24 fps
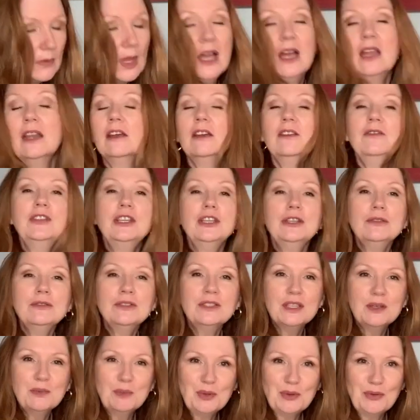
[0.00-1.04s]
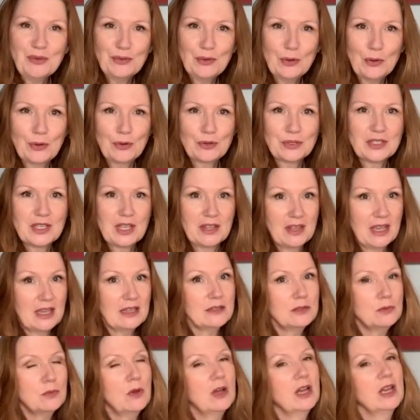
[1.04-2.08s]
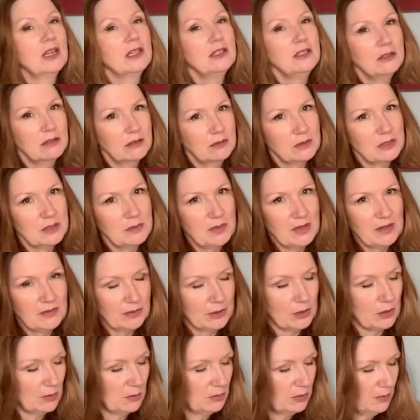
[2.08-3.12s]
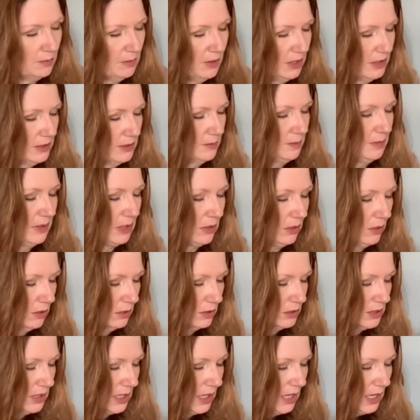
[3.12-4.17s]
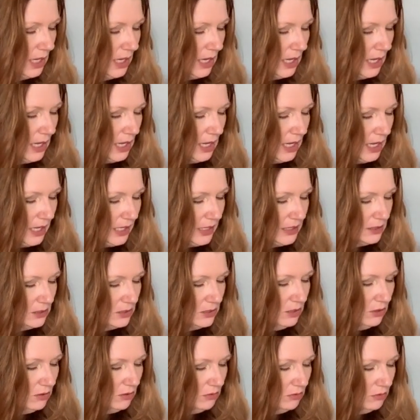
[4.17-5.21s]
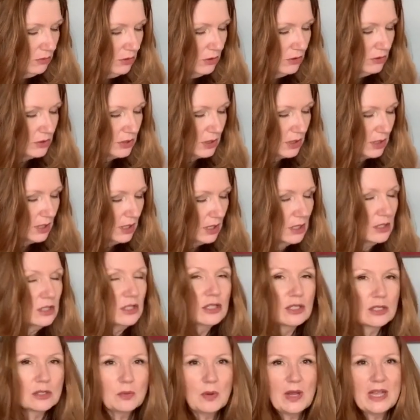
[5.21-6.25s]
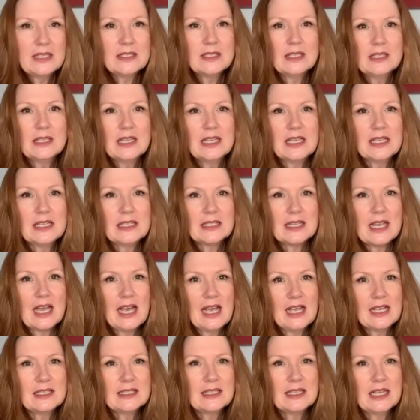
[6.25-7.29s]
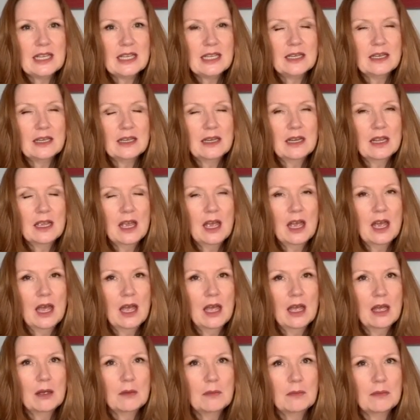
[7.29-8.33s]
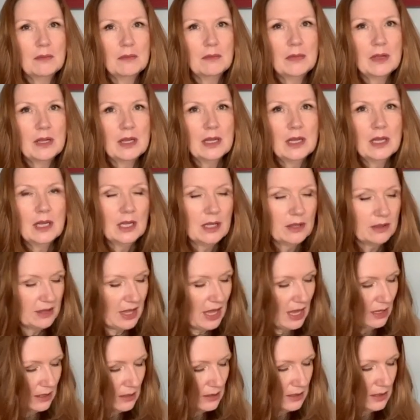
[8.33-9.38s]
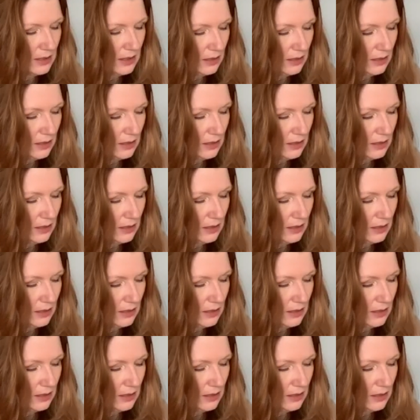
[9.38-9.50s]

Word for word: and I've used it before so that's why I knew it was a bit of a compromise because is not a sweater knit as in um, that